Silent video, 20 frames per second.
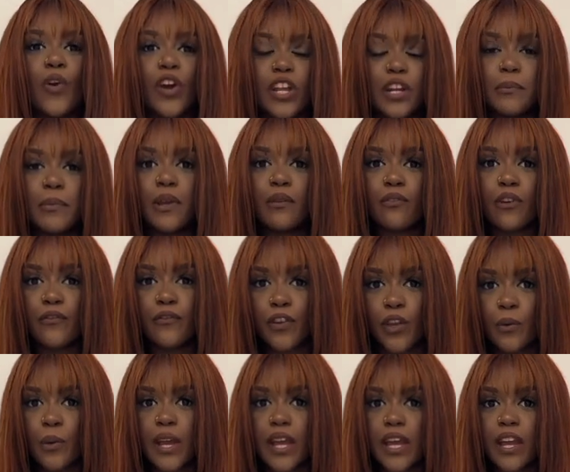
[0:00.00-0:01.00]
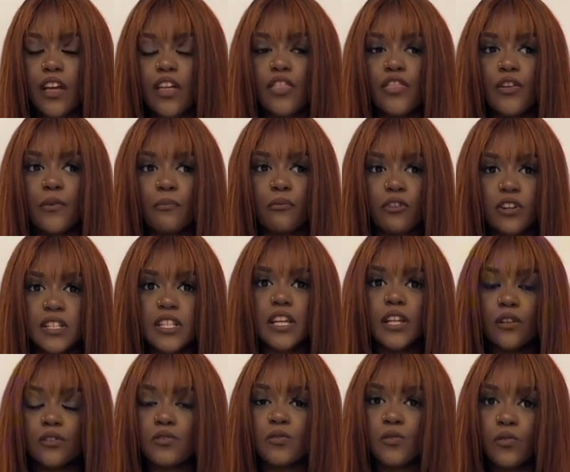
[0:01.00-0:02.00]
to be reviewing the pretty
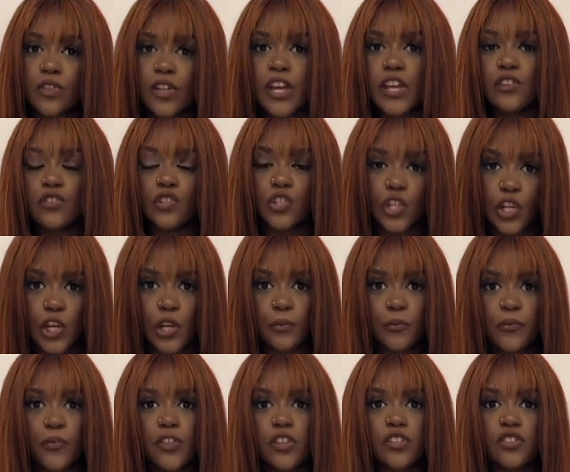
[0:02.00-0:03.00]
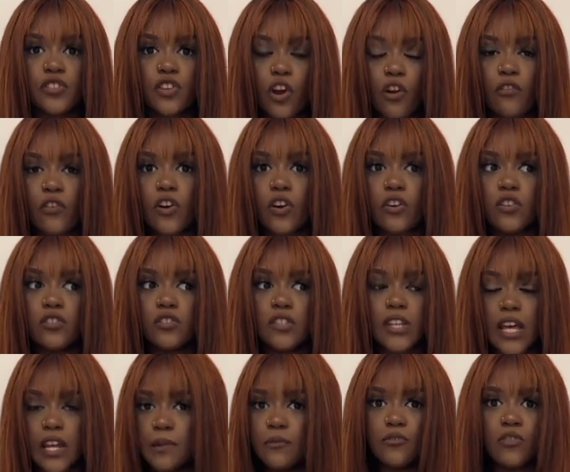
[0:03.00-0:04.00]
little thing dupe for the Zara
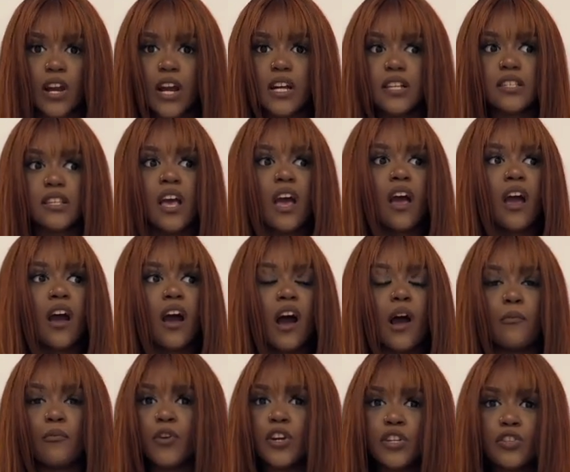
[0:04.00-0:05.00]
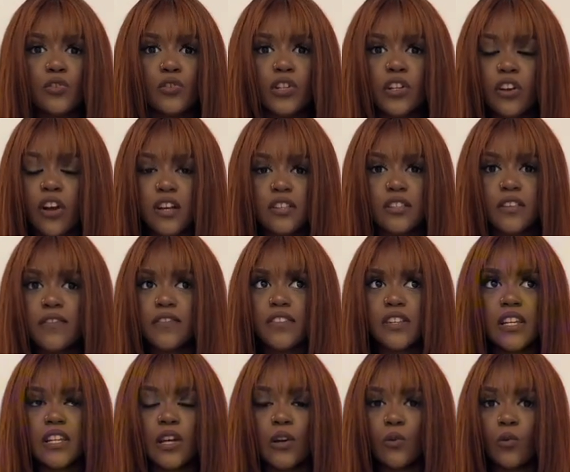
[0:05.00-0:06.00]
denim dress. I'm pretty sure you guys have
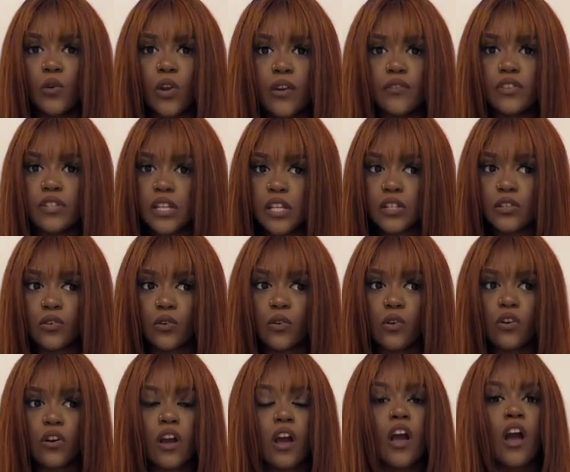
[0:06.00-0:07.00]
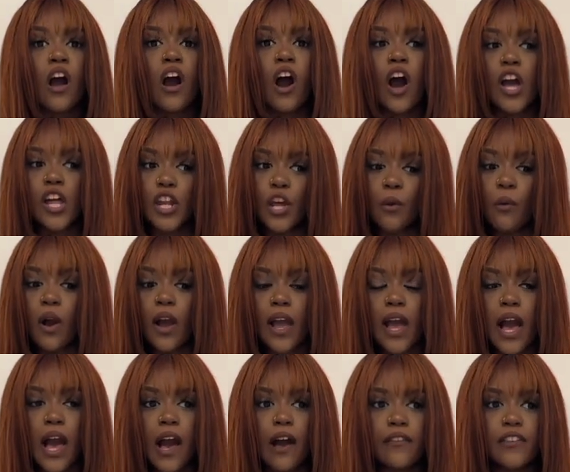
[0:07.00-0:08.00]
seen it all over TikTok. I know I
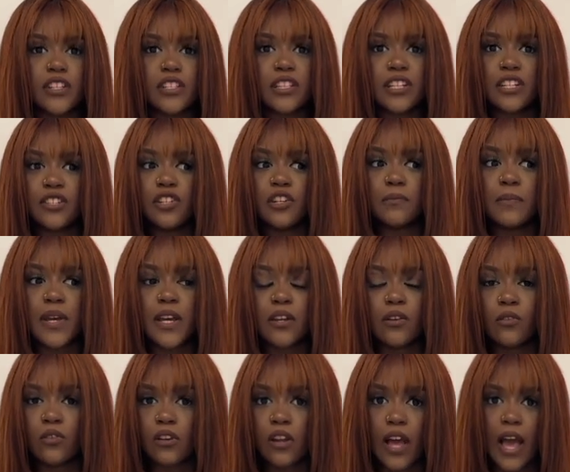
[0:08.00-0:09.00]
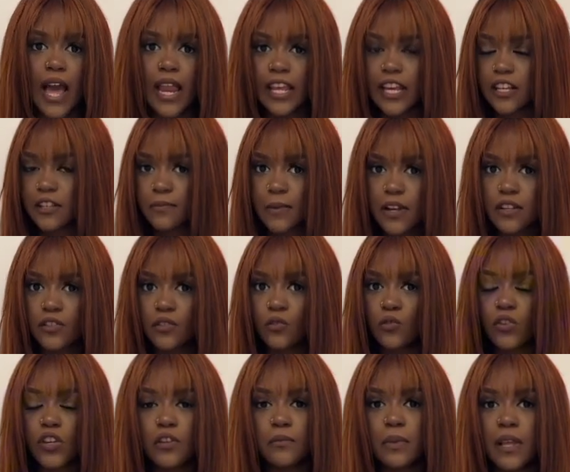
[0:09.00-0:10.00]
have. It's literally been on like AliExpress and all
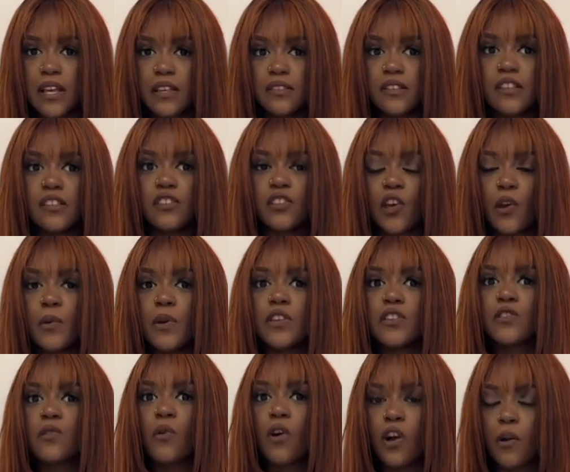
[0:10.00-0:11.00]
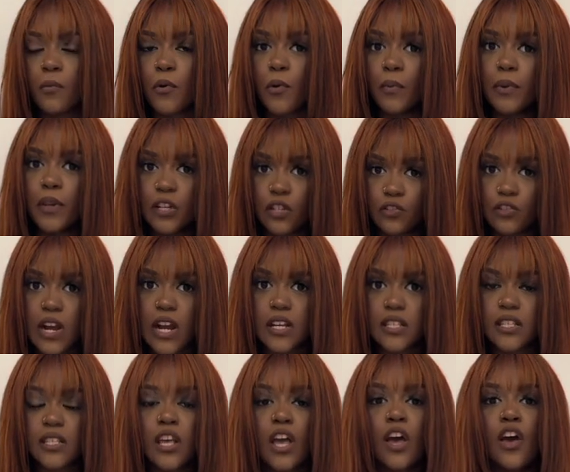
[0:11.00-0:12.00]
those places, so it's quite a popular
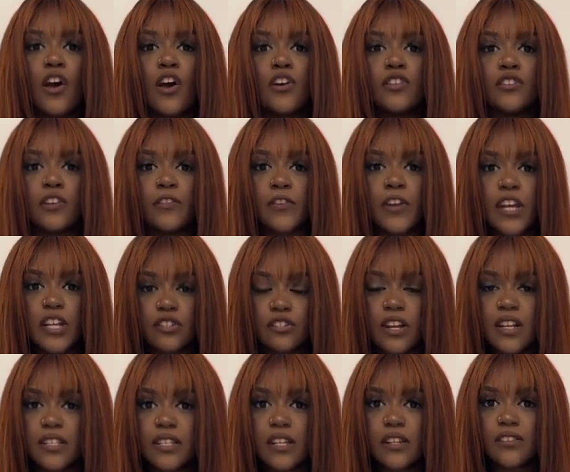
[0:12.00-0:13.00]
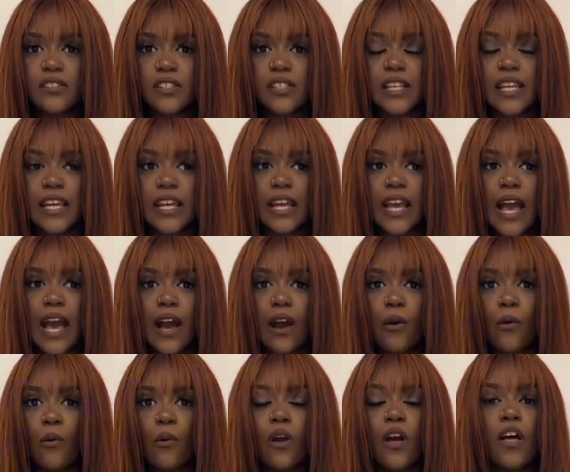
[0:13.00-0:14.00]
dress. So if you're interested in seeing
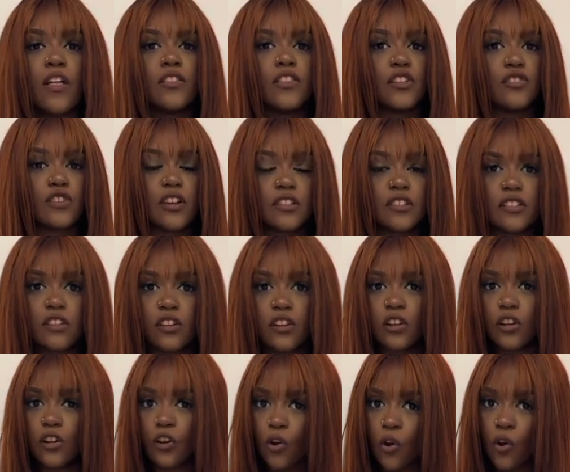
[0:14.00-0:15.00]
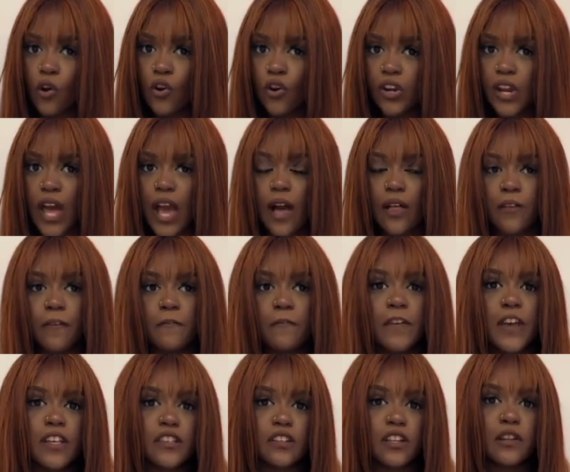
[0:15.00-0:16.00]
how the dress is going to look on, how the
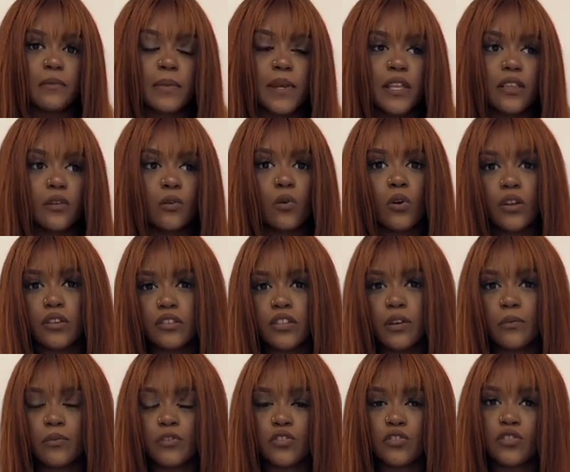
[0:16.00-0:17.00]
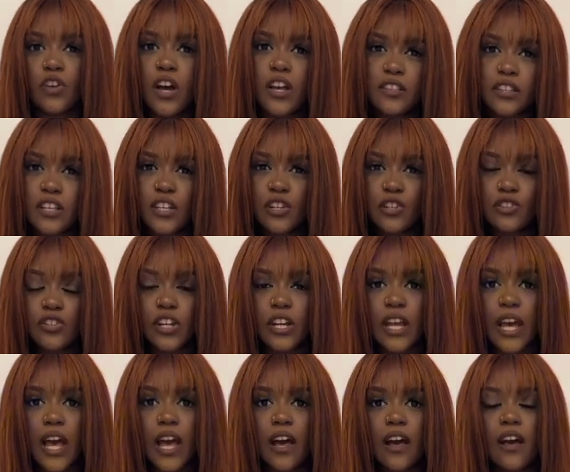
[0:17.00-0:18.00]
fit is going to be, the quality, what sizing you should
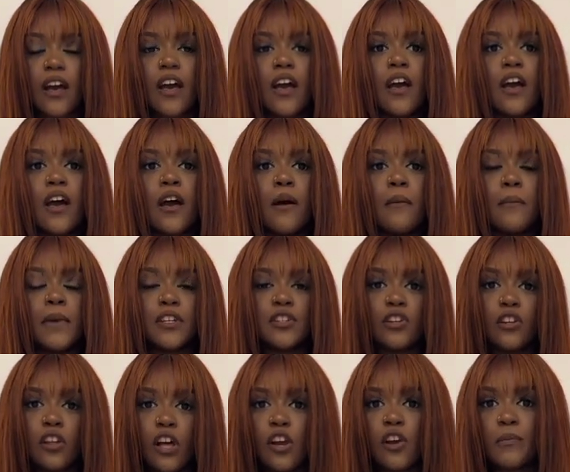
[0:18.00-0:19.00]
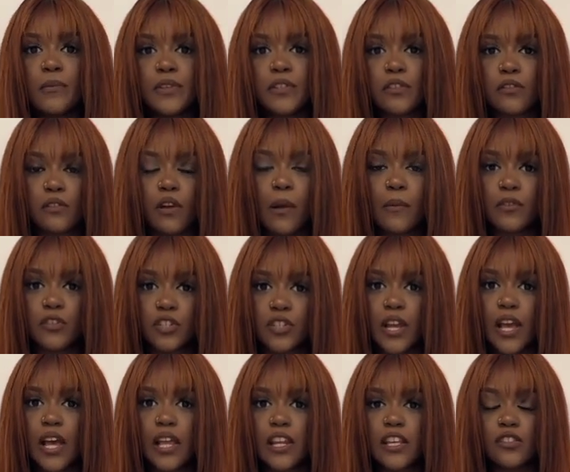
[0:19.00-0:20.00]
get, make sure you like, comment, subscribe and
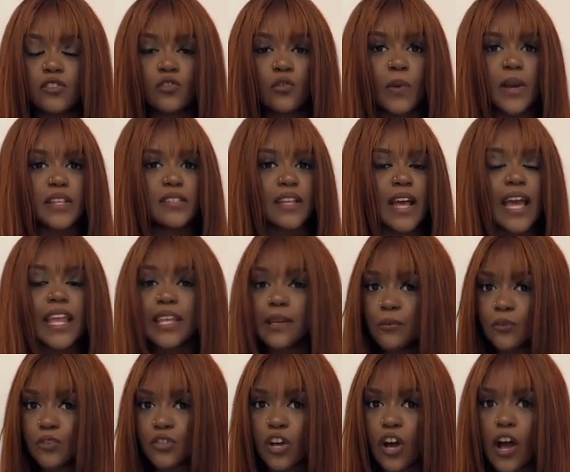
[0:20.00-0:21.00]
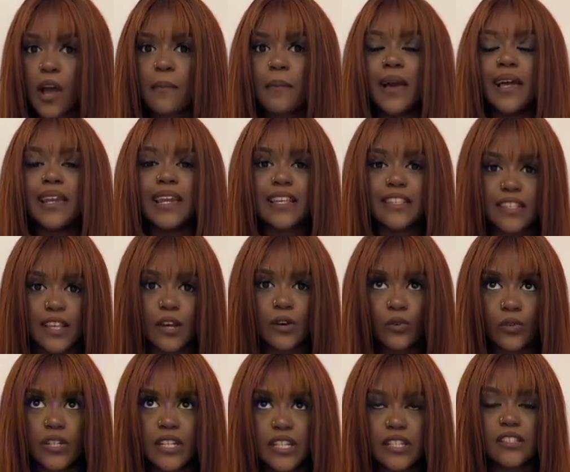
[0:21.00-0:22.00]
share. Let's not waste any more time and let's get
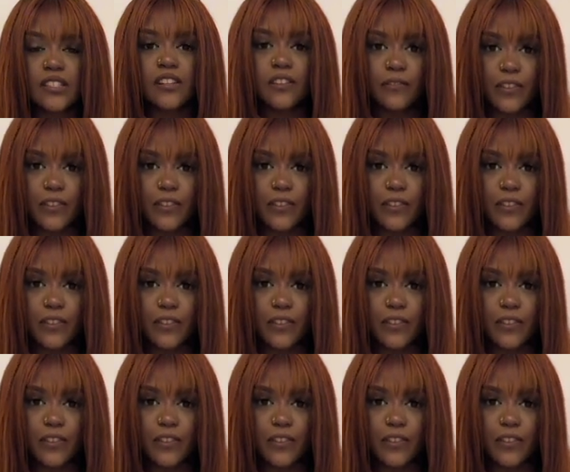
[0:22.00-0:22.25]
on into the